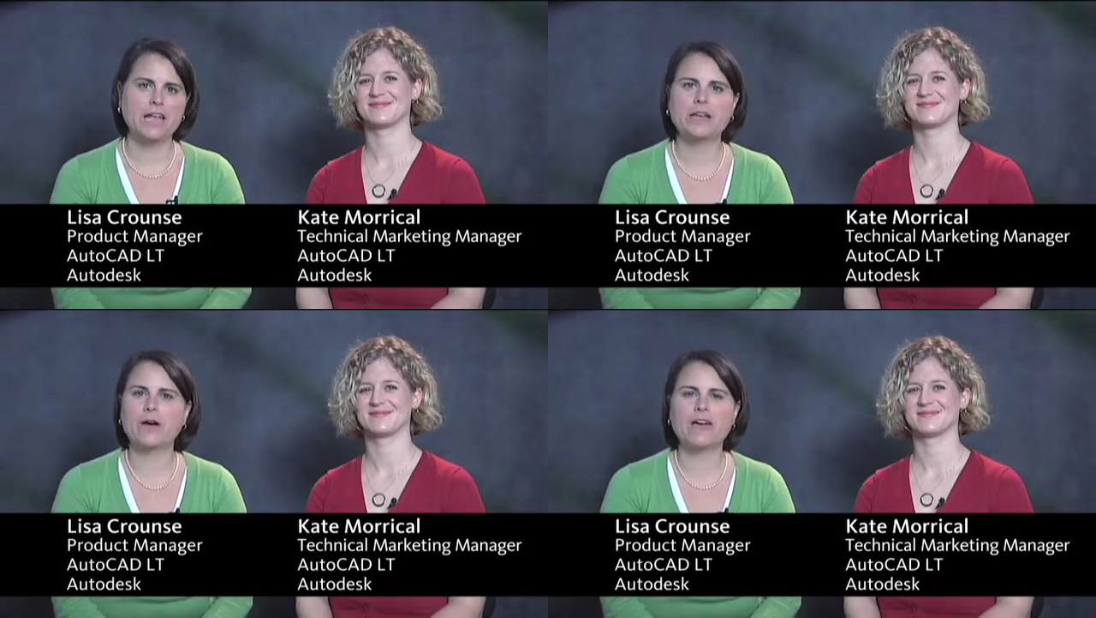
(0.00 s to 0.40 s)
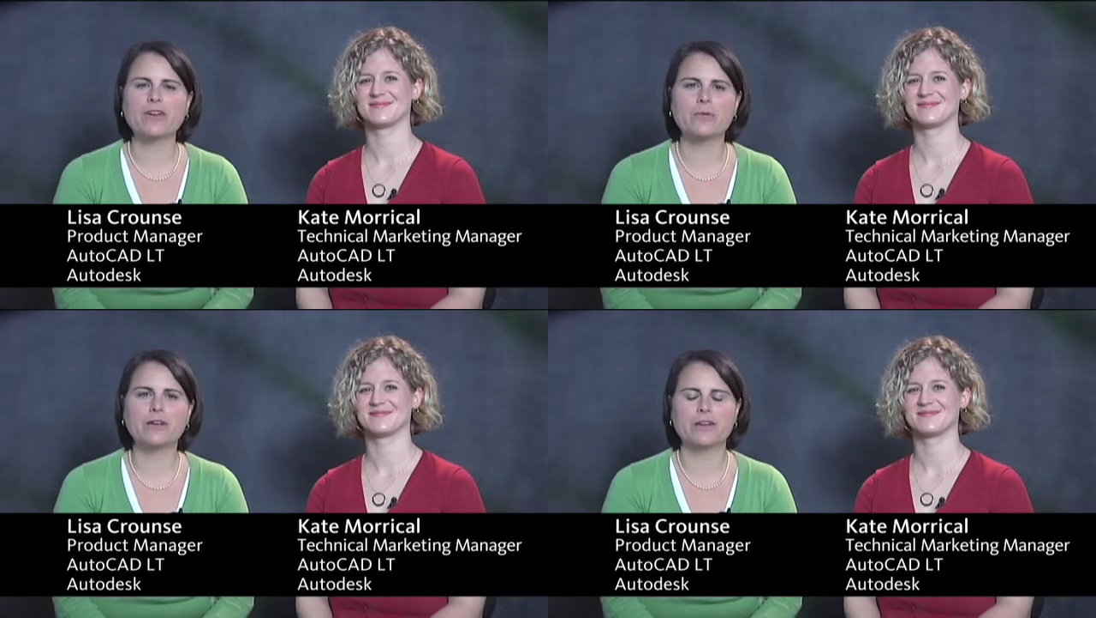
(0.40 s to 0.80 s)
Speaker 1: Now,
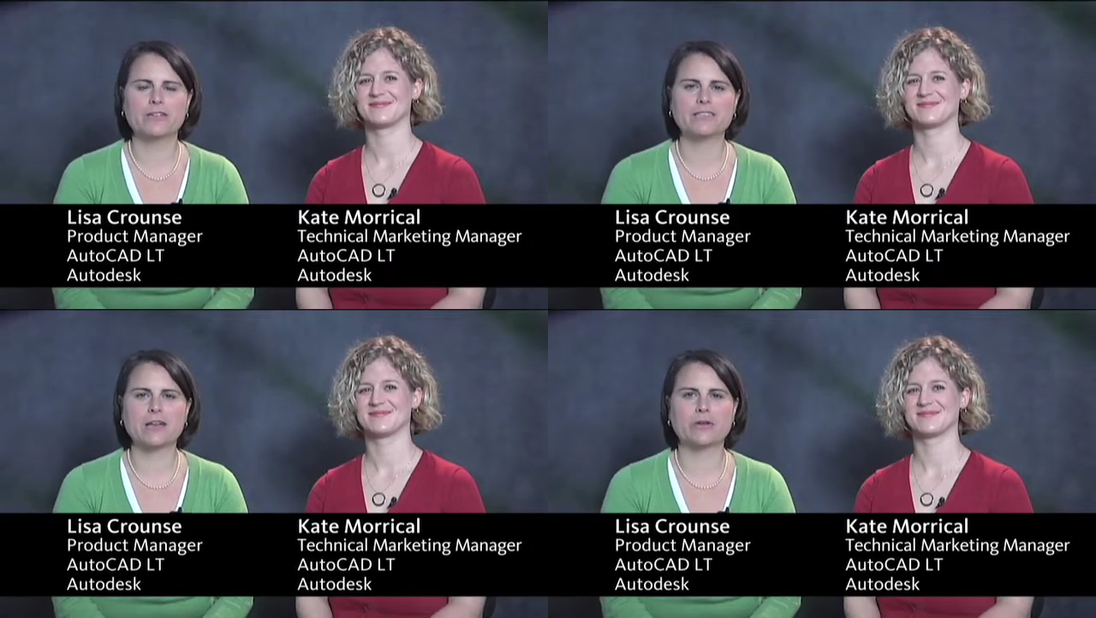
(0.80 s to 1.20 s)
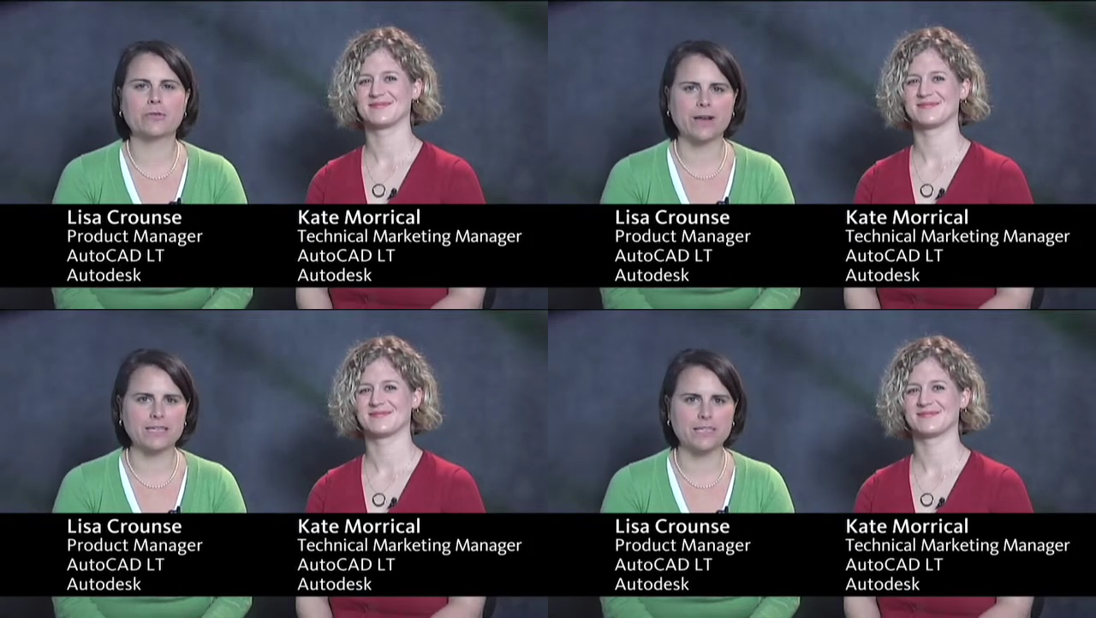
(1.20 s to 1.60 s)
everyone knows how to
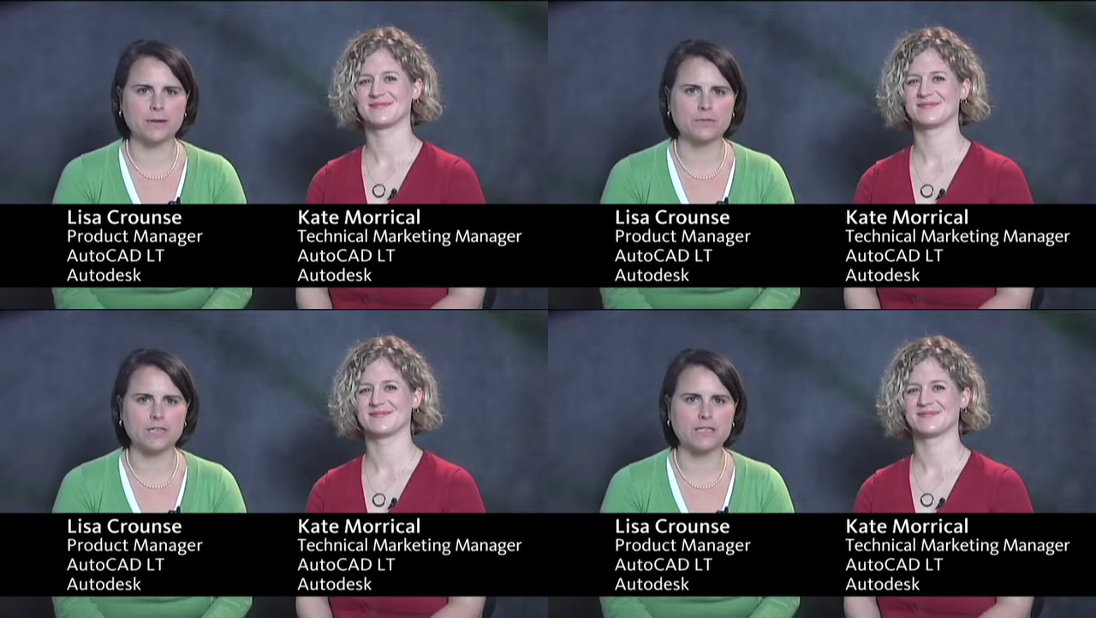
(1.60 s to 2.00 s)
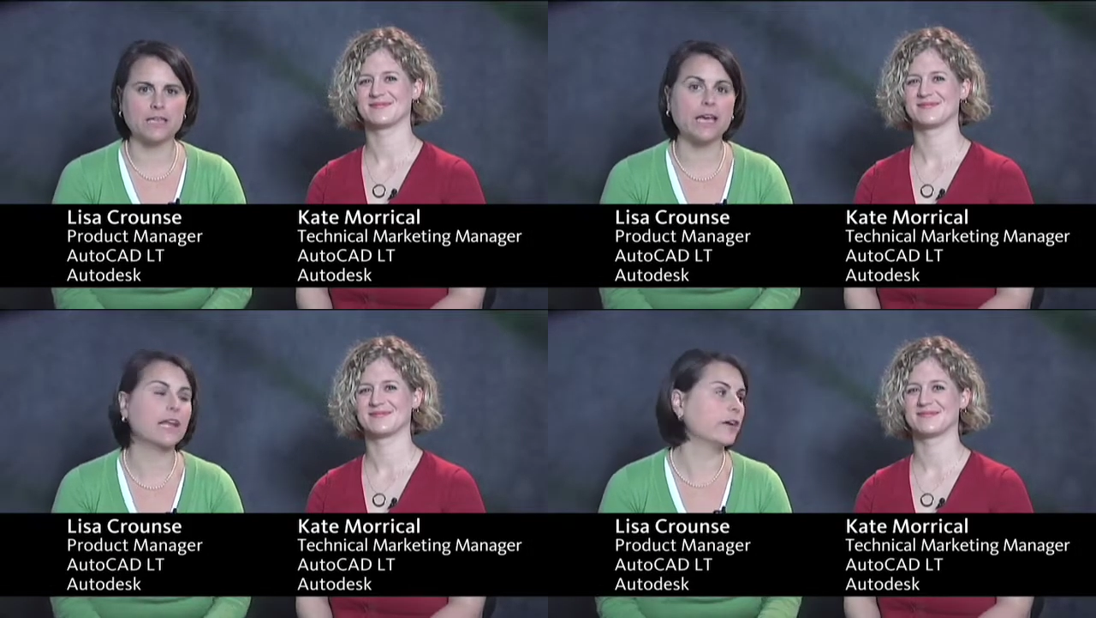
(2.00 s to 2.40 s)
erase objects
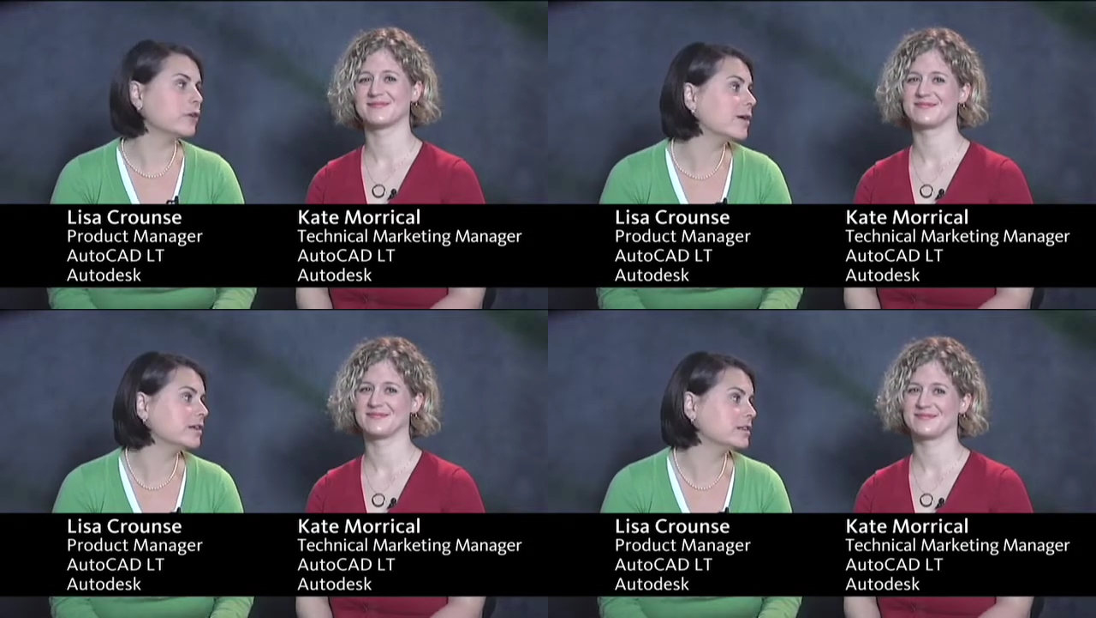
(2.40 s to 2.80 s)
and how you